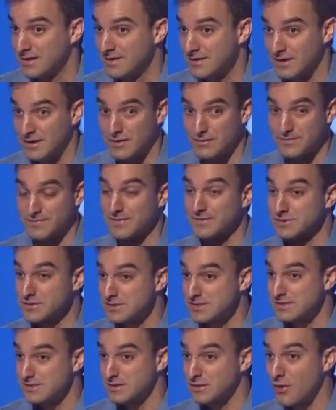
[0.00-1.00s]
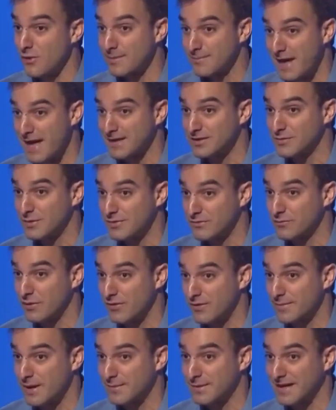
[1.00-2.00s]
You know, just going back to what the role
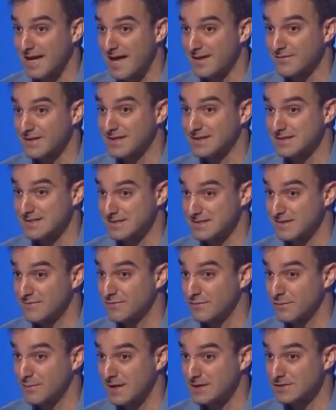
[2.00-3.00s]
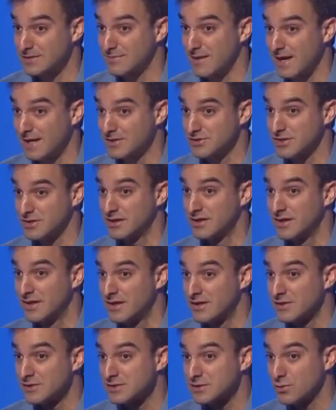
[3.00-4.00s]
of the public advocate is, an information manager.
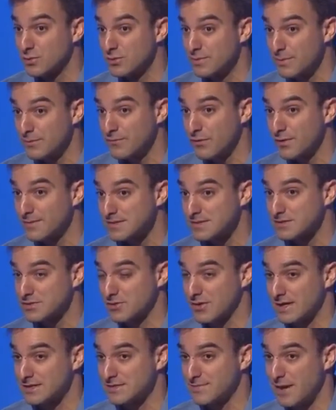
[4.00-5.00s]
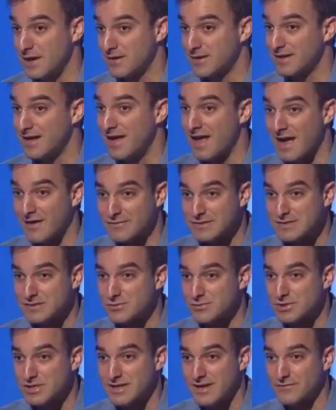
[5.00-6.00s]
School performance is transparent. Every
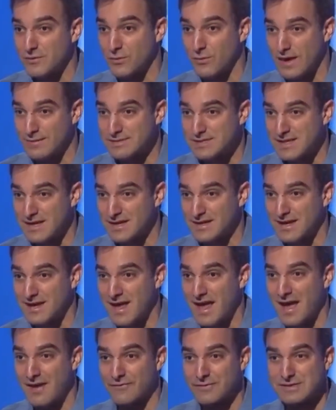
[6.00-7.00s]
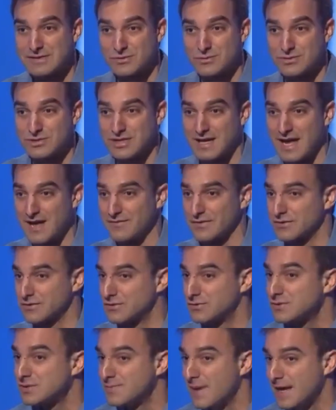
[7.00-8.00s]
school should have a website. Every school should have a
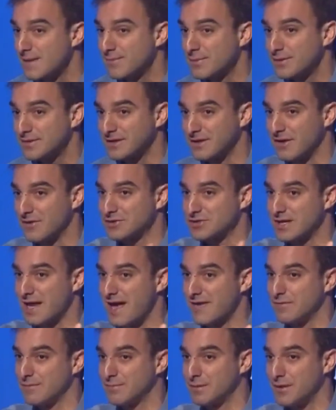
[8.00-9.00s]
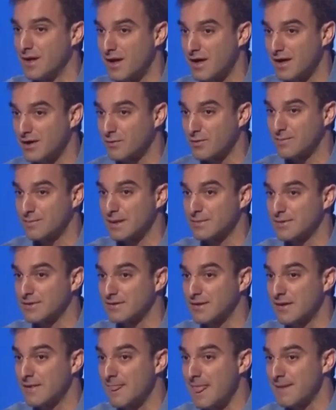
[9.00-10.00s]
newspaper, you know, should have a blog where
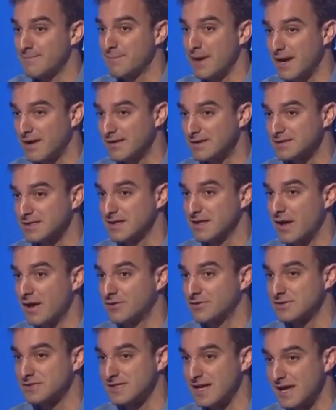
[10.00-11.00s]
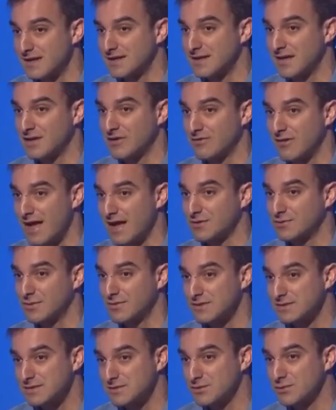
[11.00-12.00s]
people and parents can understand and interact
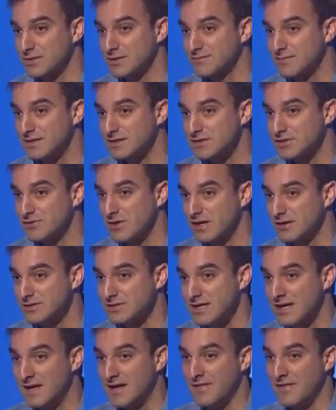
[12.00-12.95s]
with the school administrators.